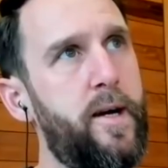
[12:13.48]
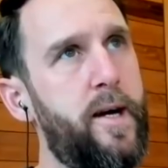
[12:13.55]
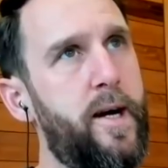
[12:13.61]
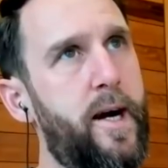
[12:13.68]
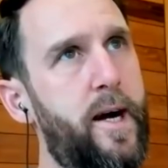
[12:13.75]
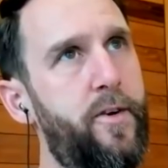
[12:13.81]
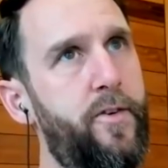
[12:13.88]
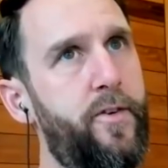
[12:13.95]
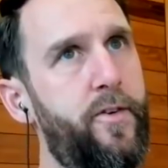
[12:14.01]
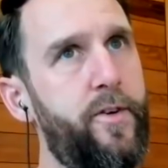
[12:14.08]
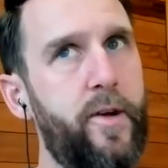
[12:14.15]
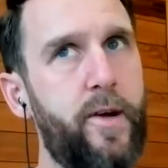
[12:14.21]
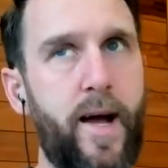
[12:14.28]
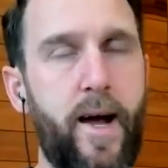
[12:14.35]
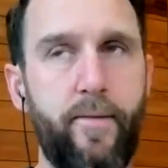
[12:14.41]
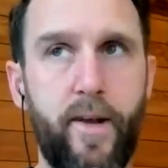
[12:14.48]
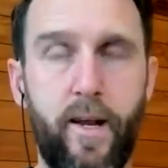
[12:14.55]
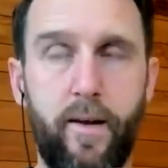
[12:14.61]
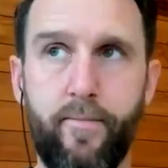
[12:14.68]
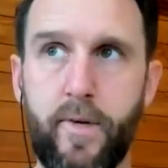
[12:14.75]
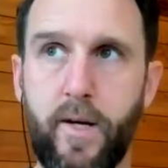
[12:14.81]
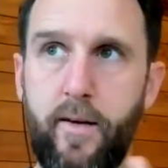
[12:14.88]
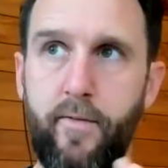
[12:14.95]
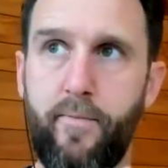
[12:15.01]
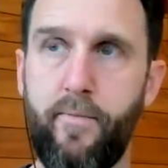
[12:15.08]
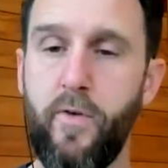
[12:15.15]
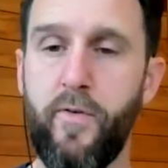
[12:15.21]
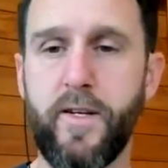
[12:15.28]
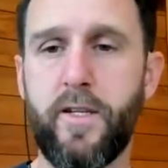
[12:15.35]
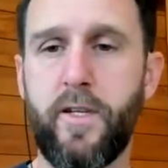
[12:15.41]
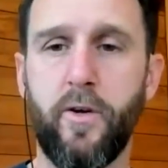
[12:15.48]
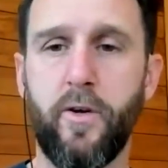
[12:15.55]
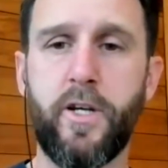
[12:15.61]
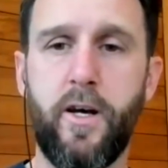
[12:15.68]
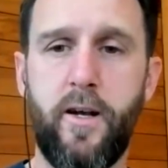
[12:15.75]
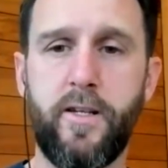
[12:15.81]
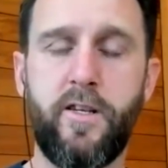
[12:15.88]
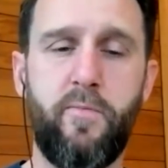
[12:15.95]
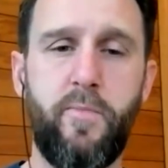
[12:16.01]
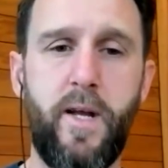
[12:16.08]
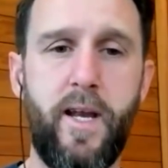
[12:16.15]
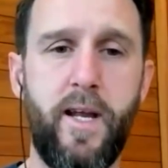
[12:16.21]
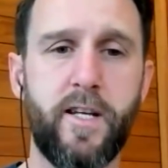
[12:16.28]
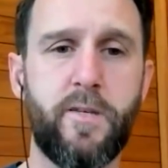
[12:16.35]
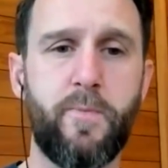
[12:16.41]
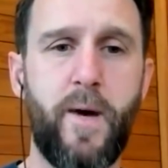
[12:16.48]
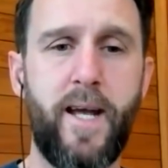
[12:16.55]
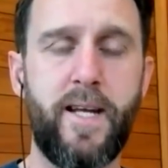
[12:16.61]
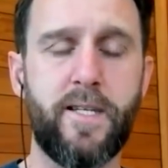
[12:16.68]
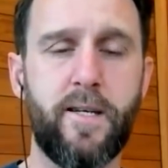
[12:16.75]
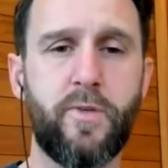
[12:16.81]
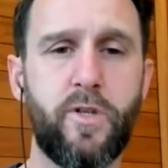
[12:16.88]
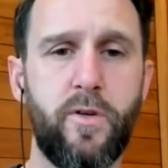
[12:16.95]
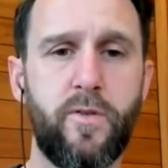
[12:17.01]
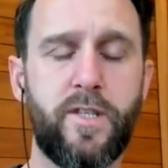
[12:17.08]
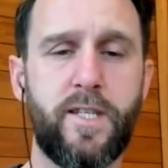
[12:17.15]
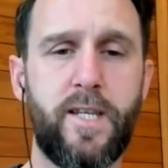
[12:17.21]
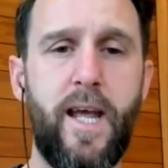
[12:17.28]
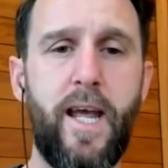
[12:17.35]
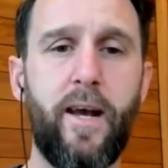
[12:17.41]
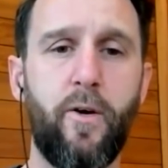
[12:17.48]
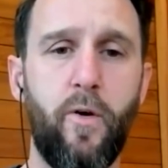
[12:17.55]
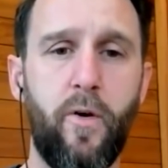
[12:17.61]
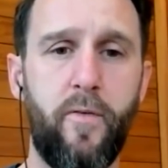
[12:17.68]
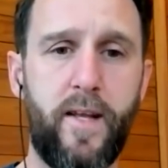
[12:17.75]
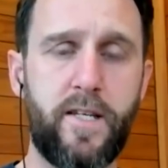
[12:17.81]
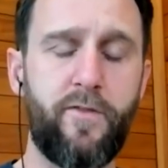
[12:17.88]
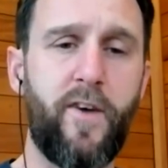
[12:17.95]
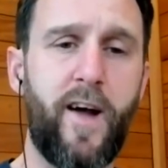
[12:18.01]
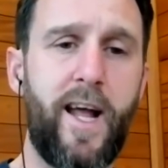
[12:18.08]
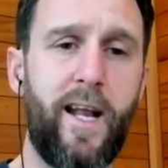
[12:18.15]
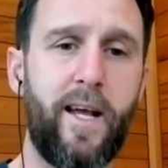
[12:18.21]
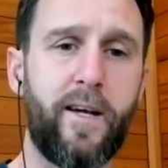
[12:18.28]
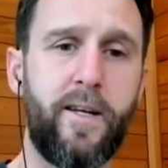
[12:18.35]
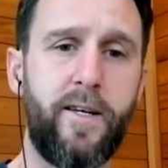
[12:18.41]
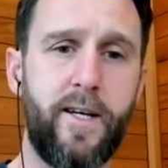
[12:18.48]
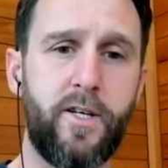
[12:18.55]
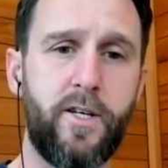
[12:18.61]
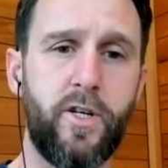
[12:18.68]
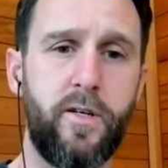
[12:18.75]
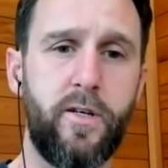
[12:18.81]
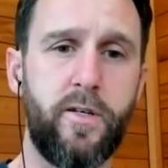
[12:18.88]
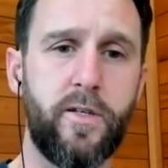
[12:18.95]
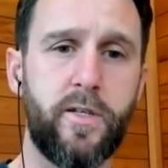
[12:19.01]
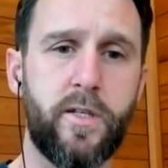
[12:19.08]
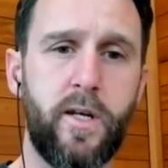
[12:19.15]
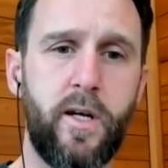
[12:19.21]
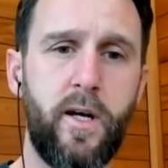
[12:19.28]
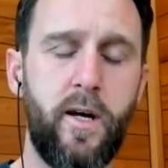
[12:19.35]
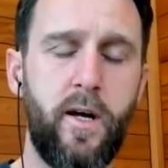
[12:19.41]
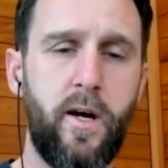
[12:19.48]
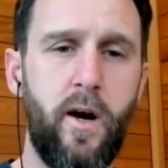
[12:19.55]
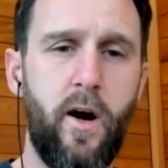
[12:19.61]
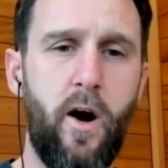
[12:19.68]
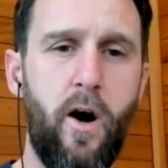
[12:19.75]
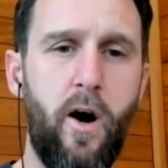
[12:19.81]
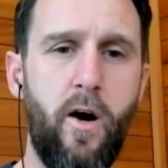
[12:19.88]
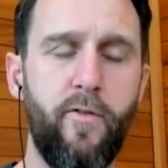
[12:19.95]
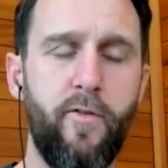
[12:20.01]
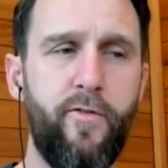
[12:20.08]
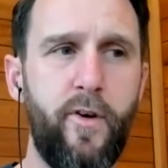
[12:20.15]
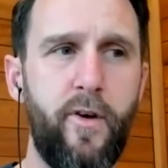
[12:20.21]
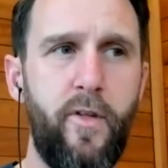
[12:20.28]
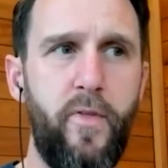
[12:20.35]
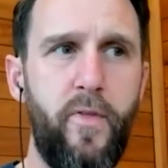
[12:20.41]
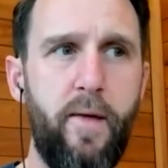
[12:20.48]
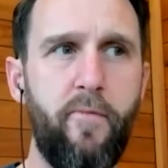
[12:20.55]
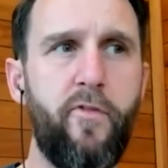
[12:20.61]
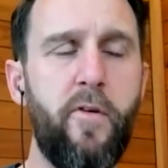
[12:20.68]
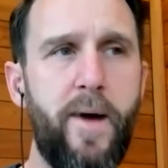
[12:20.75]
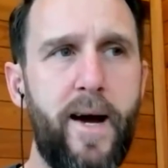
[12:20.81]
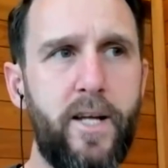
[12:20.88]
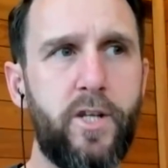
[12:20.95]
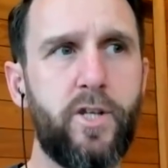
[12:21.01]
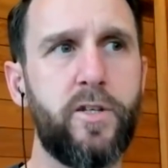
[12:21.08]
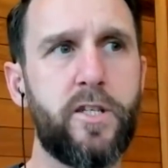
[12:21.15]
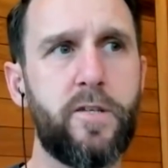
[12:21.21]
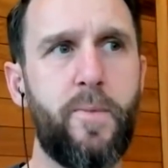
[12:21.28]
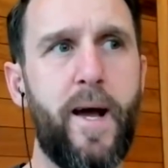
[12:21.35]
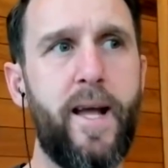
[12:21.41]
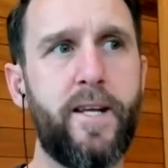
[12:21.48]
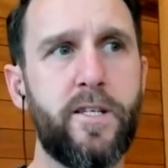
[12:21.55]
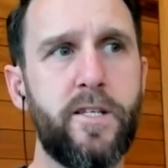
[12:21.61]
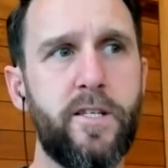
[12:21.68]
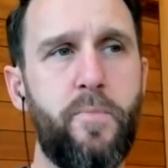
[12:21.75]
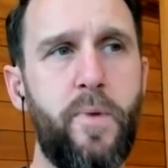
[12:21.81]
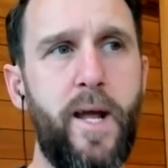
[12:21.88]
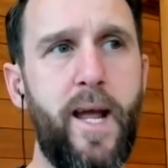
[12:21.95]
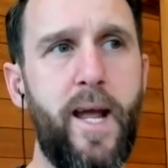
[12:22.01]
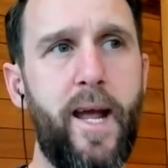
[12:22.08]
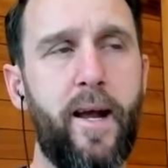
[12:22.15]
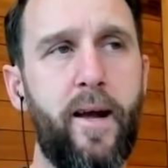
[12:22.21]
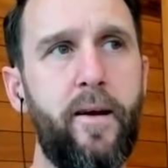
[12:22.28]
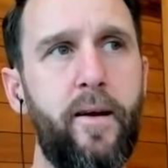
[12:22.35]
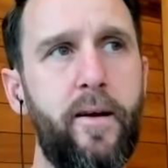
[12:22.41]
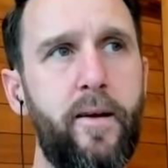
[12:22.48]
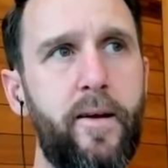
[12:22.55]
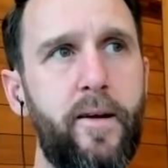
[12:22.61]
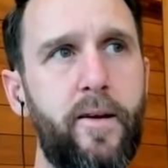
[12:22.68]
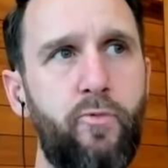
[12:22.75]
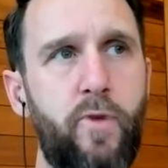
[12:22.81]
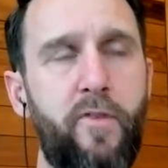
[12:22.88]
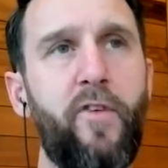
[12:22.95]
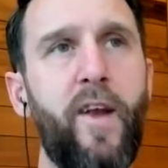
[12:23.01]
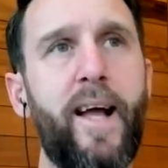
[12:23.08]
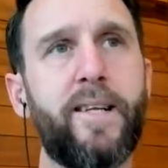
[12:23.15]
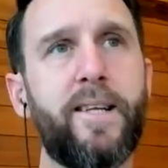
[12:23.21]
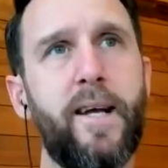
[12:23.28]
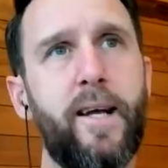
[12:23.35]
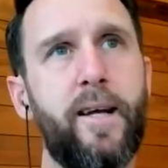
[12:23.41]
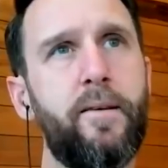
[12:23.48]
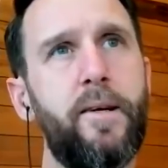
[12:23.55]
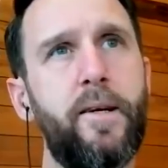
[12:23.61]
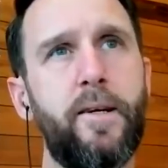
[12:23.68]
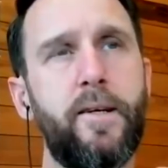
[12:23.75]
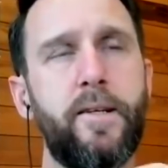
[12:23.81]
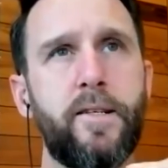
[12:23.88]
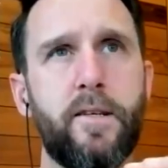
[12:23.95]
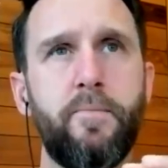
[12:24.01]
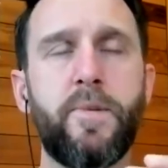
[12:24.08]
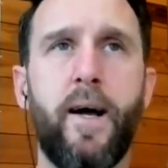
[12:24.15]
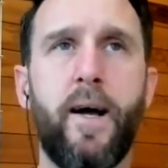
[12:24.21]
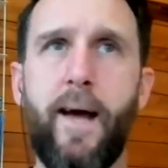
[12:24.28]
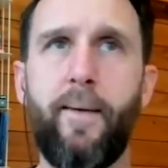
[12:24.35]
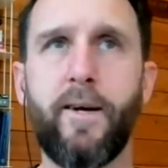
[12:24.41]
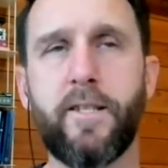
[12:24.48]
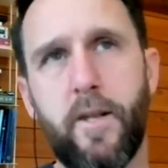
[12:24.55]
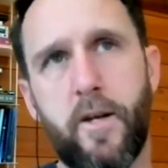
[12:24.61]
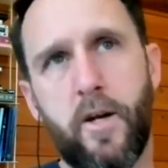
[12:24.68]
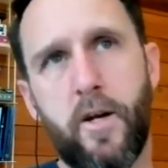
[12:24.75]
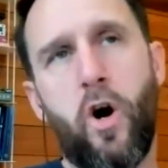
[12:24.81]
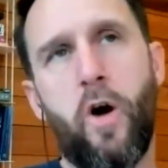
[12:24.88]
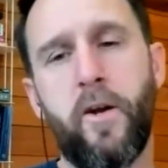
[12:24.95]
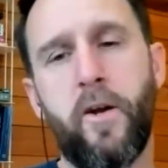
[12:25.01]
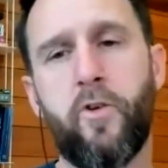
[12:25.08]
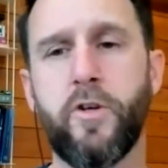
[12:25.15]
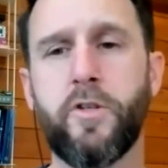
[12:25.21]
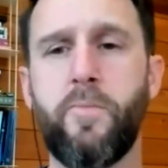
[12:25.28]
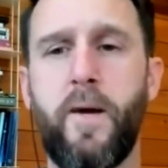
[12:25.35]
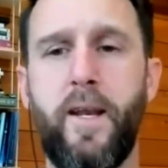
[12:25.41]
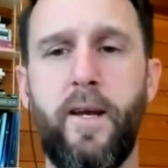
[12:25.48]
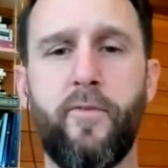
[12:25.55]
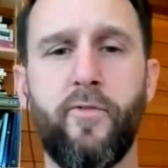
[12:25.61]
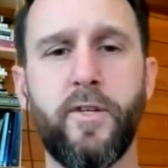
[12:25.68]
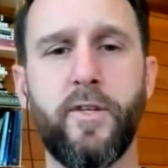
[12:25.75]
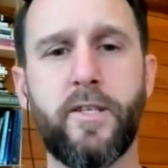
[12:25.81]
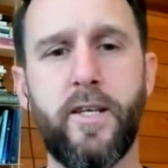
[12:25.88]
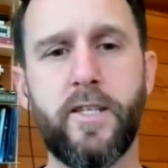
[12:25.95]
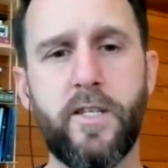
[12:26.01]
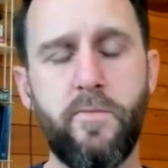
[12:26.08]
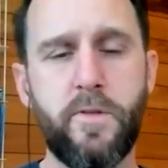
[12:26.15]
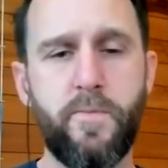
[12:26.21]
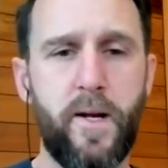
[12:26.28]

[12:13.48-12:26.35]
and having kind of moved into the alternative media space, I'm sort of seeing all of these failure conditions of the information space as being reflecting some dynamics that are common across many different systems.